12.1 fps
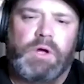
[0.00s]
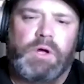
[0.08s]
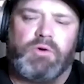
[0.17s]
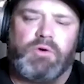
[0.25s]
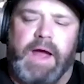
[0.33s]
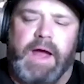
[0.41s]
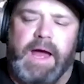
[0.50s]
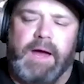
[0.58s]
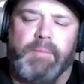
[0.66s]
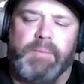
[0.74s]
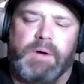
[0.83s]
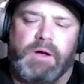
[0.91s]

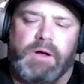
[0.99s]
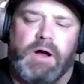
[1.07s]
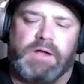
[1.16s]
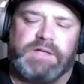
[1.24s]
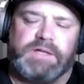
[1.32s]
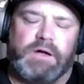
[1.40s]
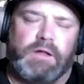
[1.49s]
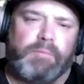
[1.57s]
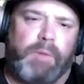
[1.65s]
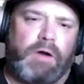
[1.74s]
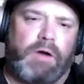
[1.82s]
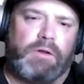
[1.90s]
grab a cocktail, a
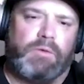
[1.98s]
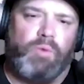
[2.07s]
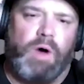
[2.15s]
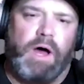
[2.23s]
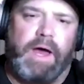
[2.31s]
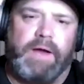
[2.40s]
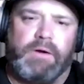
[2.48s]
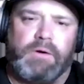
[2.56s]
bottle of wine,